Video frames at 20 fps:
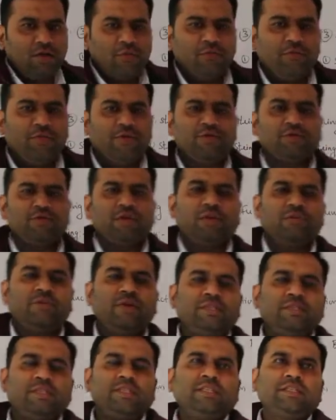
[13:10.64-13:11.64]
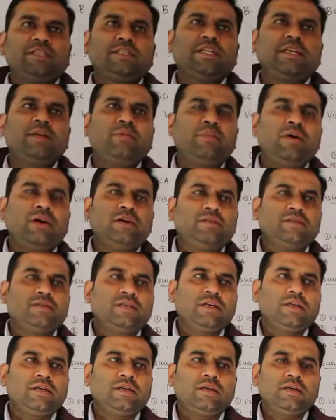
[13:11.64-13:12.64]
Visual Basic string
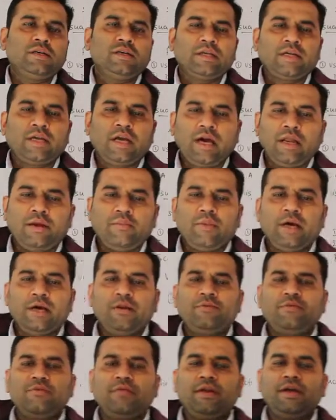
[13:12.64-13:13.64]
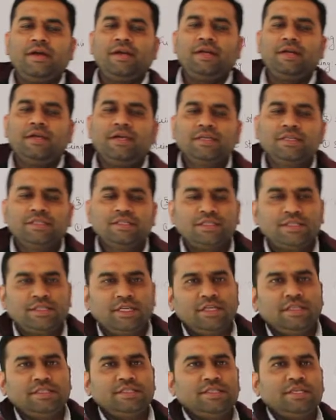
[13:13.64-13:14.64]
function can manipulate
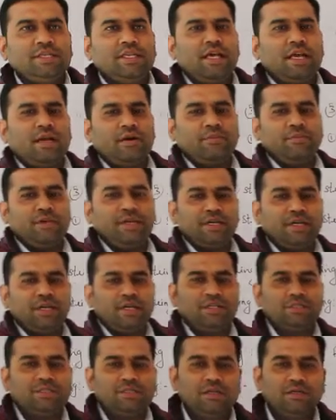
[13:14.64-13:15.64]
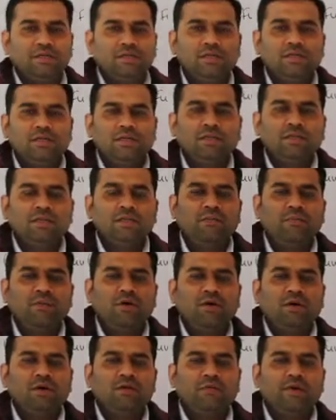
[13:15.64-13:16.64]
strings in an application. The
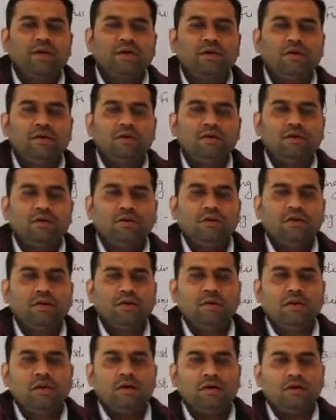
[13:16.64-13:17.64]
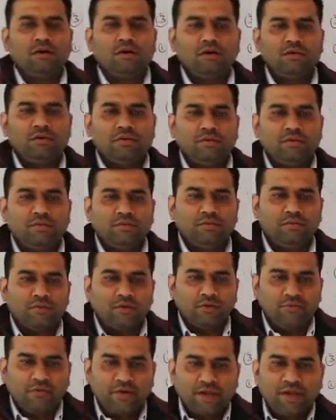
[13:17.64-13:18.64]
following
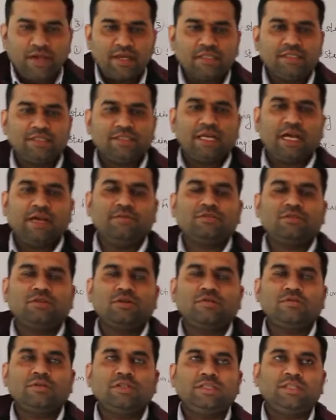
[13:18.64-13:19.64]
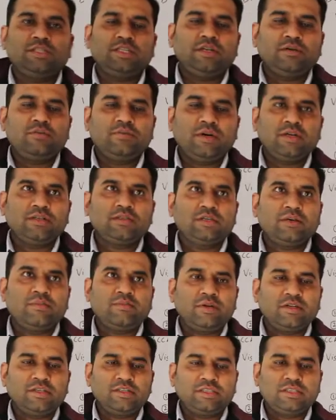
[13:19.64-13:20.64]
the various types of the string
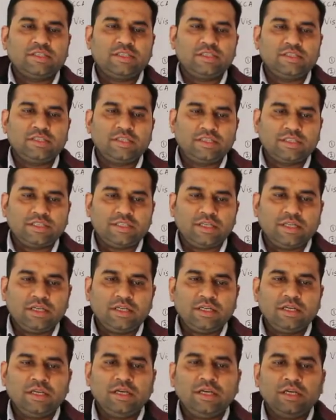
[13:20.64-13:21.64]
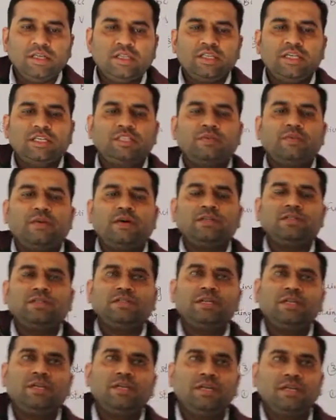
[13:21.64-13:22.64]
function. First is the string. This
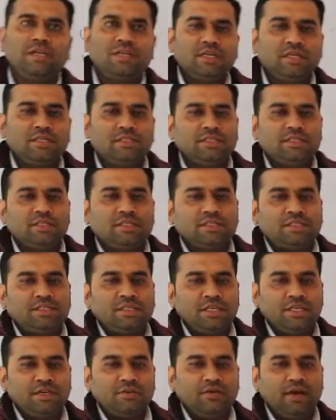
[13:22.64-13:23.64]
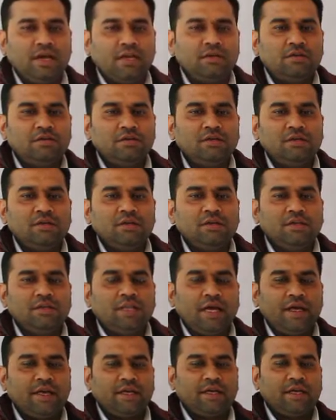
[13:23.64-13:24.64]
function returns the string value
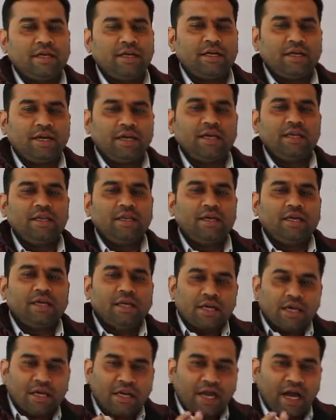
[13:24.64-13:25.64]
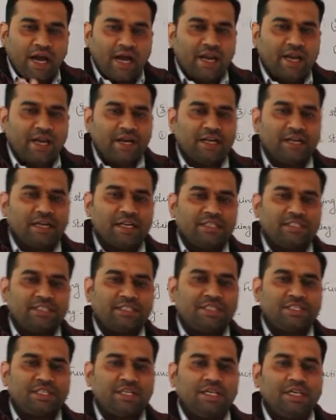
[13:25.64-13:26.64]
that contain character
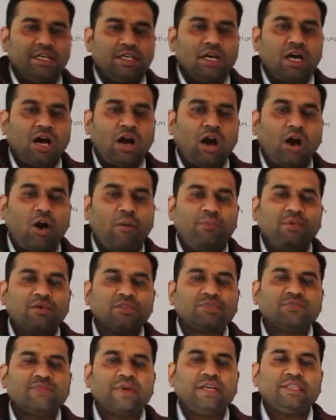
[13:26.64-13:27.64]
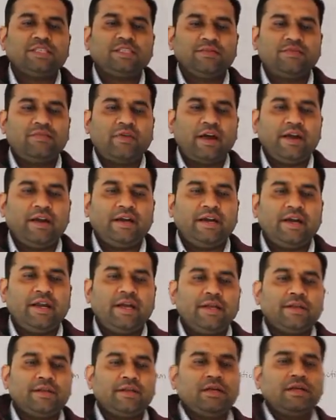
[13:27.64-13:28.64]
string of a specified
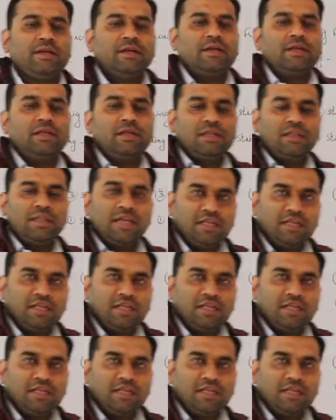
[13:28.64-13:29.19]
length.